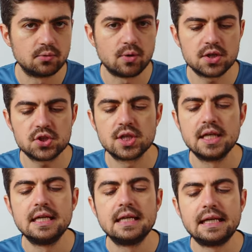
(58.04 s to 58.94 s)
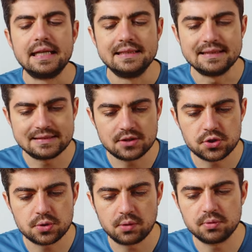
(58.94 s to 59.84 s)
the watch. And this is the
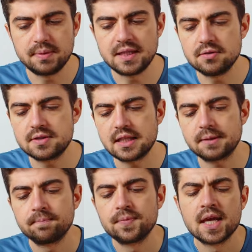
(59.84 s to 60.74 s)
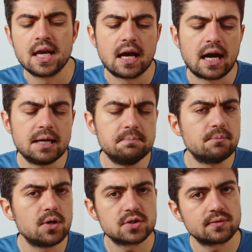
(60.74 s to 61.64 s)
shoe I would be using. I
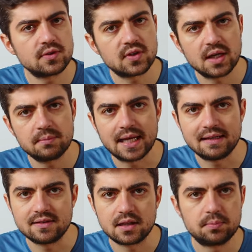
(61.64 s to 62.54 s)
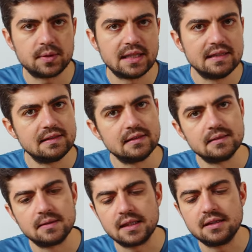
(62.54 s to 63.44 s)
most of the time end up
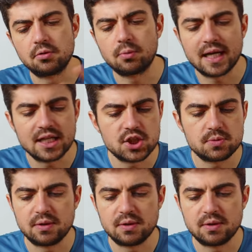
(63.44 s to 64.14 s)
in the range